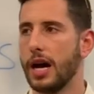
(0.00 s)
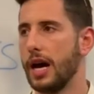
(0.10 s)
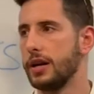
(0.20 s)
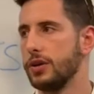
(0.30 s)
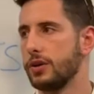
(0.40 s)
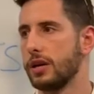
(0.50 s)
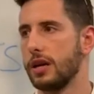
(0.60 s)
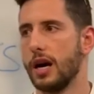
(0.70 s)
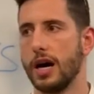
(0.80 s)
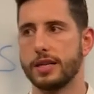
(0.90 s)
Uh, you
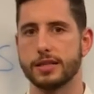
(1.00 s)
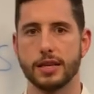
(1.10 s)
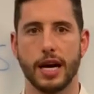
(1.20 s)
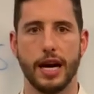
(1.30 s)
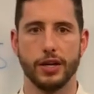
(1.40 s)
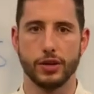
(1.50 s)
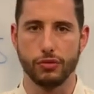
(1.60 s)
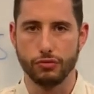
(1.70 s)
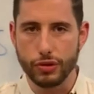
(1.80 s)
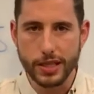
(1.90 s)
can ask, uh, you
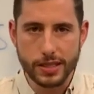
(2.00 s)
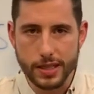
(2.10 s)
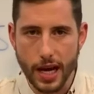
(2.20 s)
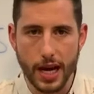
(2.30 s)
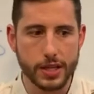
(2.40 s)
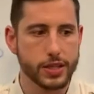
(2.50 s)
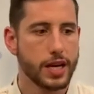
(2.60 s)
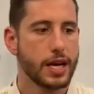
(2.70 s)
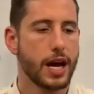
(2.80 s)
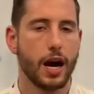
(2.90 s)
can research
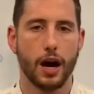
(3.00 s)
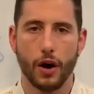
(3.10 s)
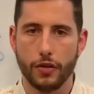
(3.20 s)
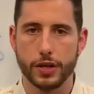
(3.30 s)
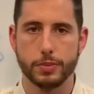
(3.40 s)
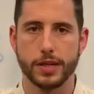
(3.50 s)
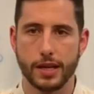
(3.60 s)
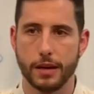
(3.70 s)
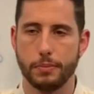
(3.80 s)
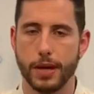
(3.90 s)
uh, on those
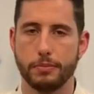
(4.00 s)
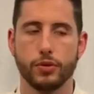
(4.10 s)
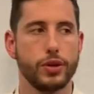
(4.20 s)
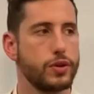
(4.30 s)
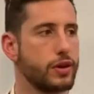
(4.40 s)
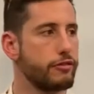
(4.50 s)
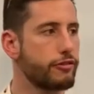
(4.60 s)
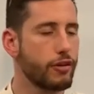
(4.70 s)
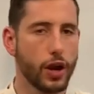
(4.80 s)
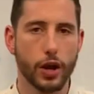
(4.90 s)
particular people. You can
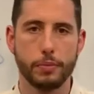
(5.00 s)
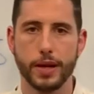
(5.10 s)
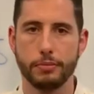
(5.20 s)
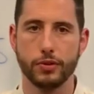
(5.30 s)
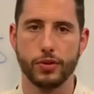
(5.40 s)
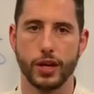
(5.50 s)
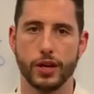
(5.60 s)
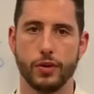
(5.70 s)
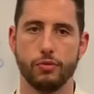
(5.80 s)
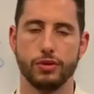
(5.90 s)
follow people
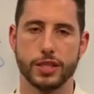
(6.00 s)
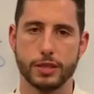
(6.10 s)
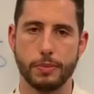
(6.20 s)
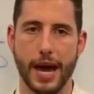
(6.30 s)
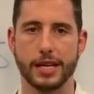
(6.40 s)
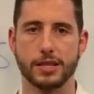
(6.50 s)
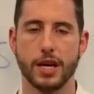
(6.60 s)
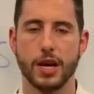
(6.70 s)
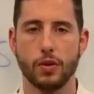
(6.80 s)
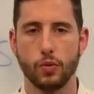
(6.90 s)
that you respect
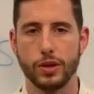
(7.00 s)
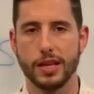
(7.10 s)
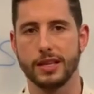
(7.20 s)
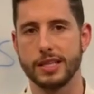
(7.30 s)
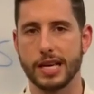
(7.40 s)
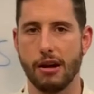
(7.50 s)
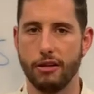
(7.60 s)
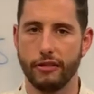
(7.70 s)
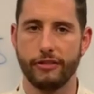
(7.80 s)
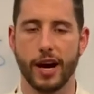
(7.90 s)
within this
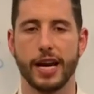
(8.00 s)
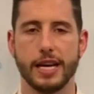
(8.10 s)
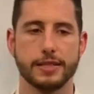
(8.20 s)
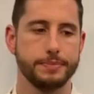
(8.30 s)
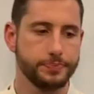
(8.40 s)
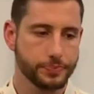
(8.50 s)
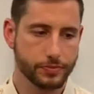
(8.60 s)
area of finance.